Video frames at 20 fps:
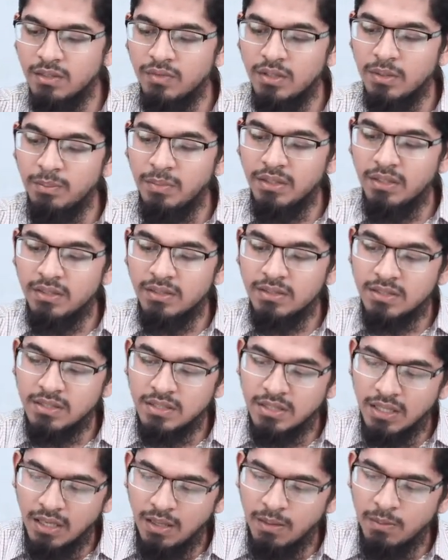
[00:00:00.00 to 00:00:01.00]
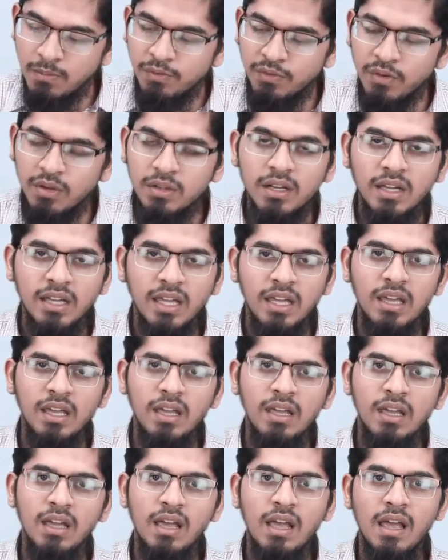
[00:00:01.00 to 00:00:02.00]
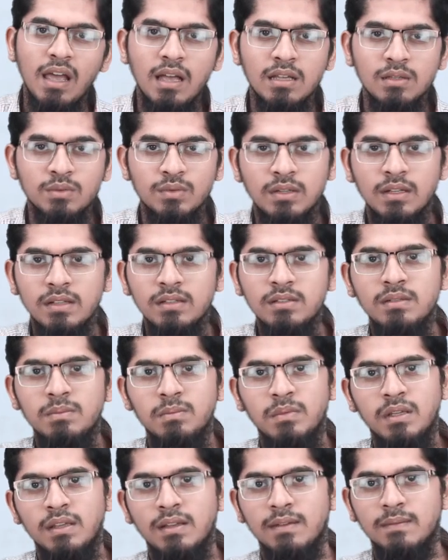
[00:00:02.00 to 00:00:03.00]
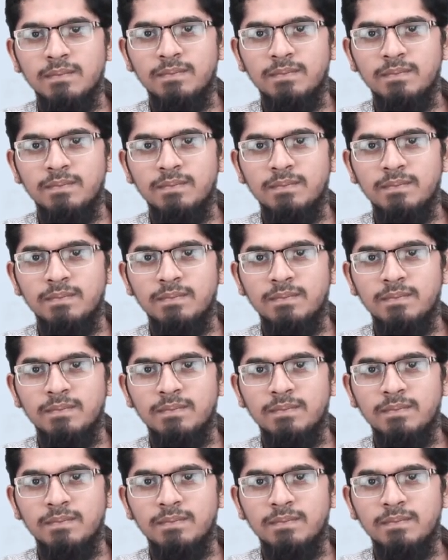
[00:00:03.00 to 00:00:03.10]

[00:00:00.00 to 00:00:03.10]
will be the same for A as well as B.